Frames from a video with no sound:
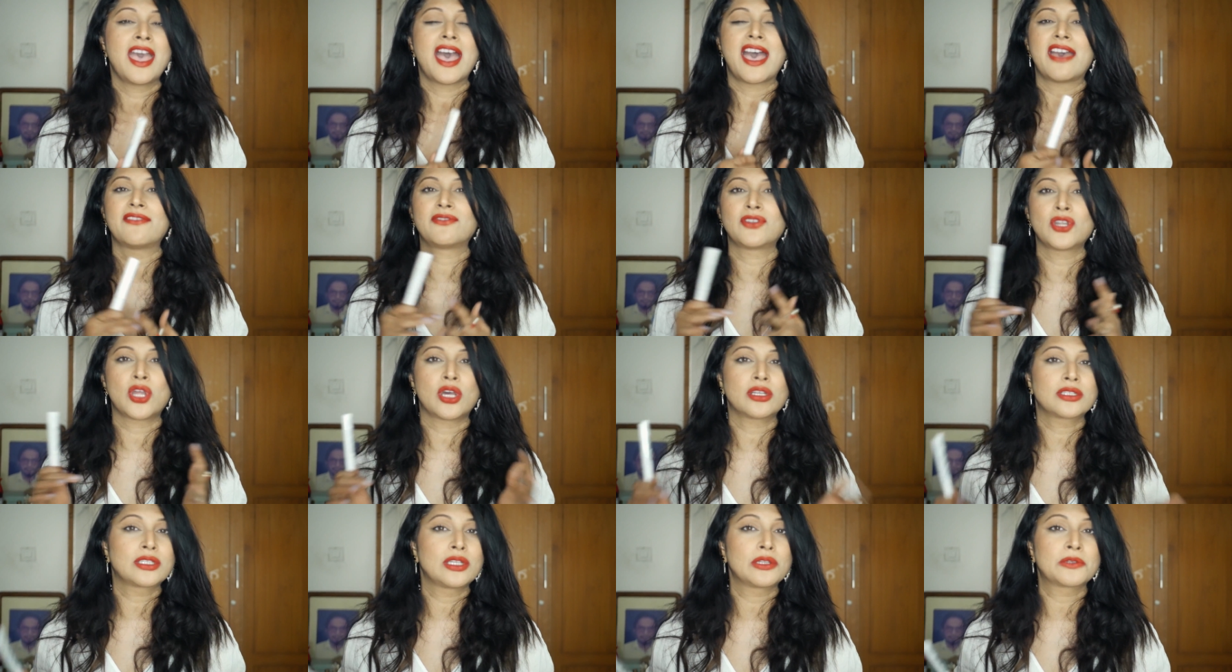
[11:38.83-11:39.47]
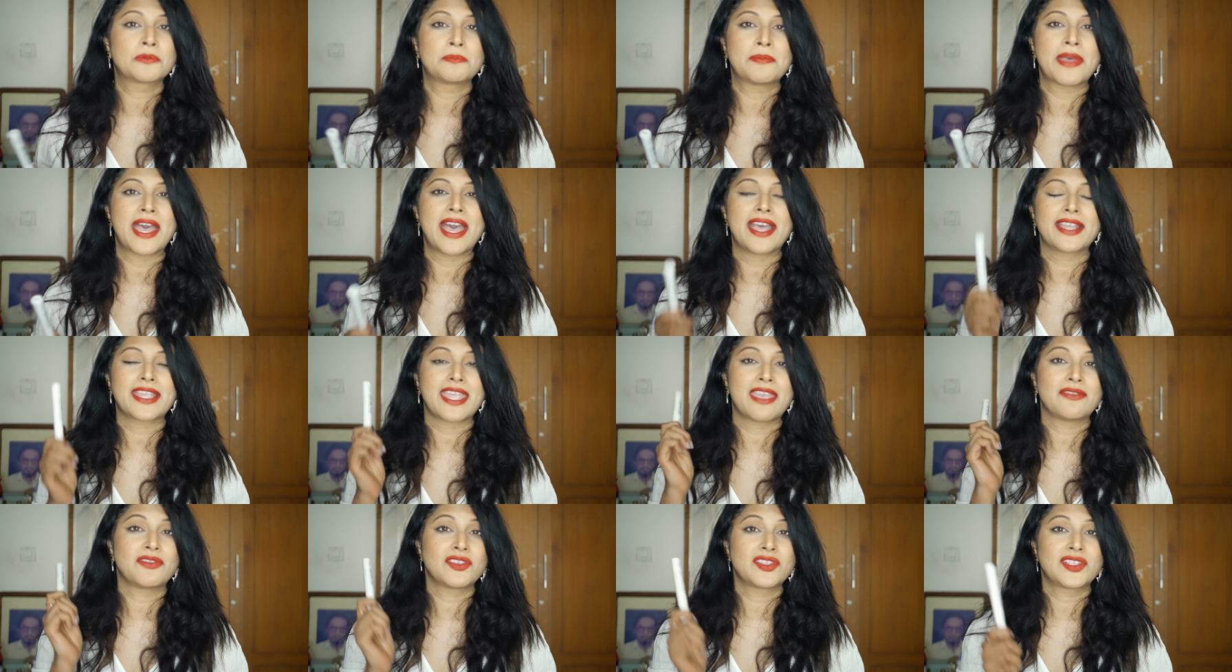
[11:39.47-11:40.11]
I've not looked
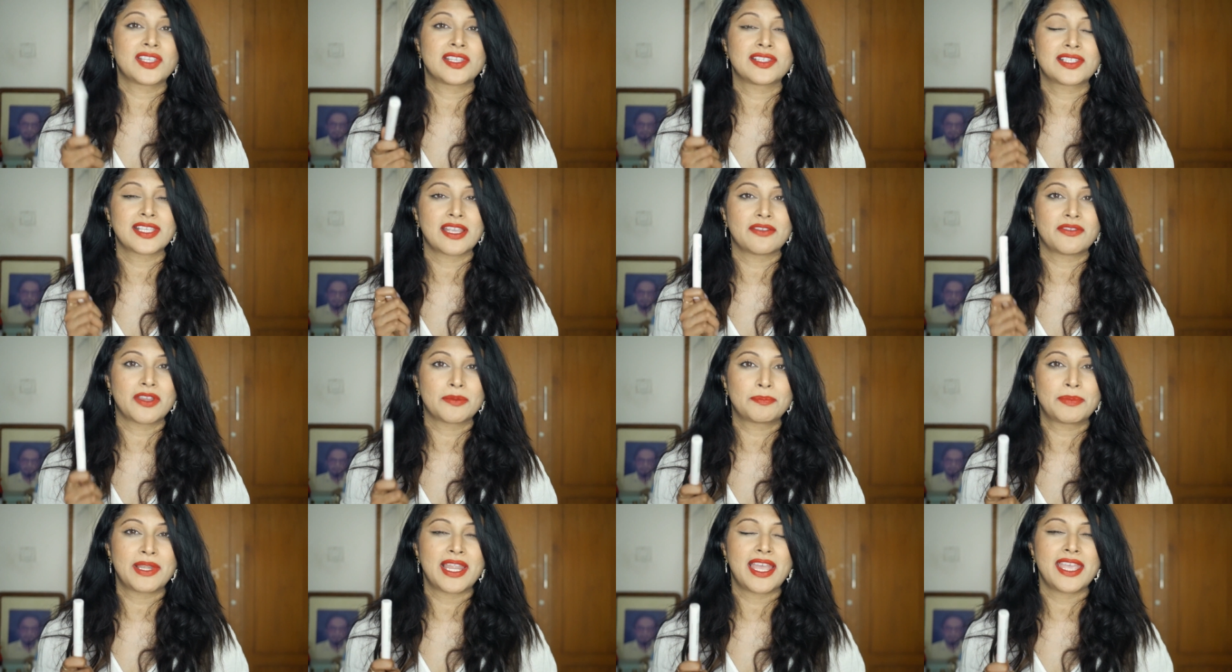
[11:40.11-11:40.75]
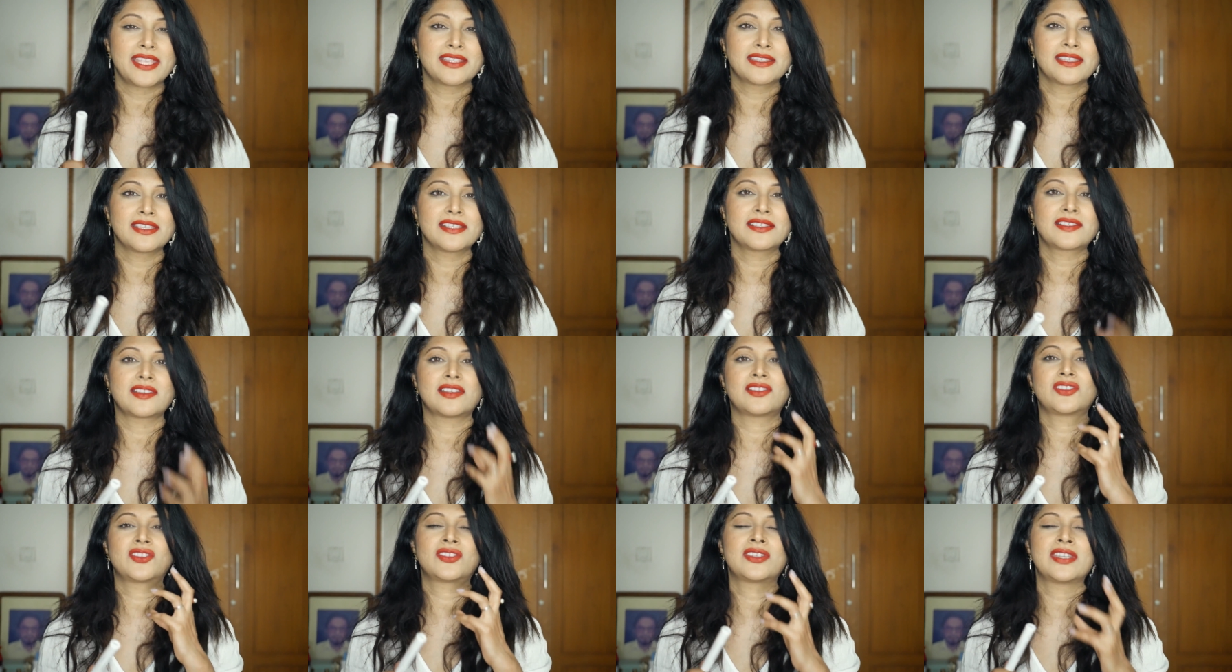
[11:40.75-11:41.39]
back ever since I've applied
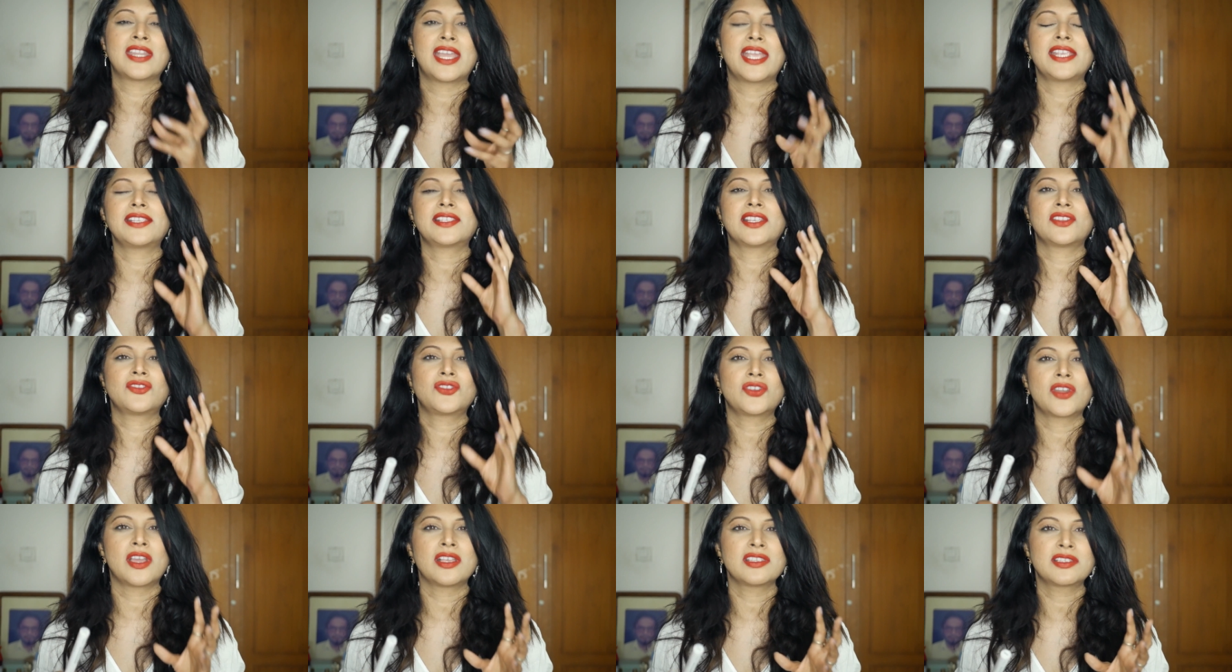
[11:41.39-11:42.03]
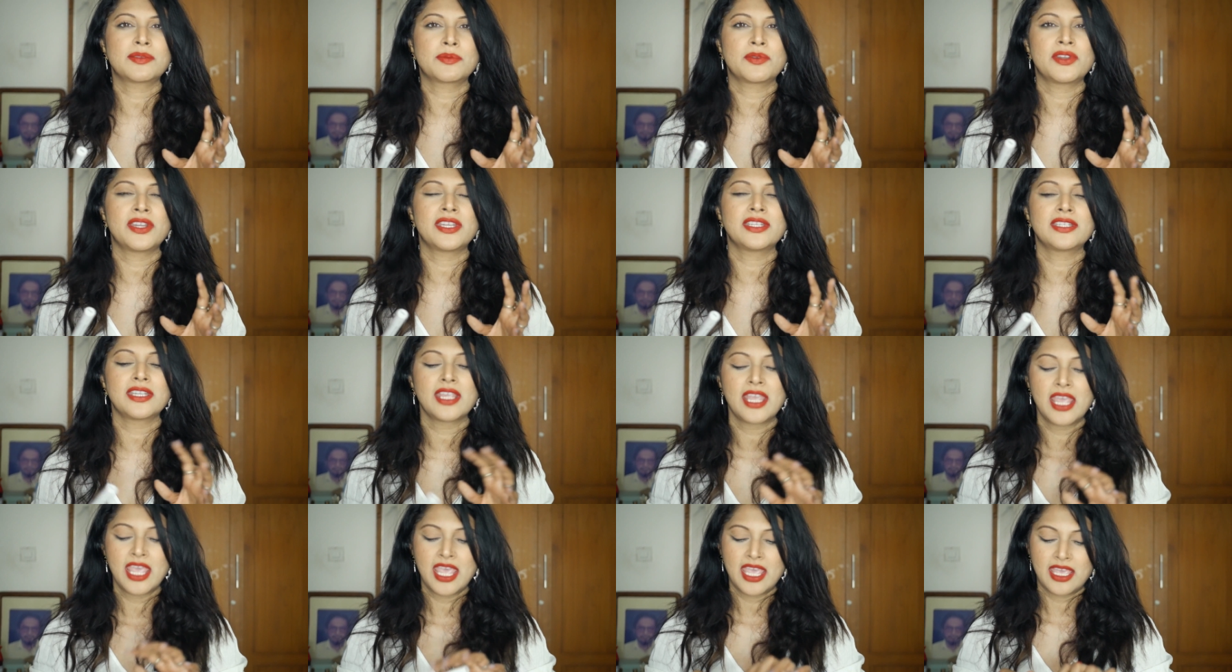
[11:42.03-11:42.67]
this. It's nice and transparent.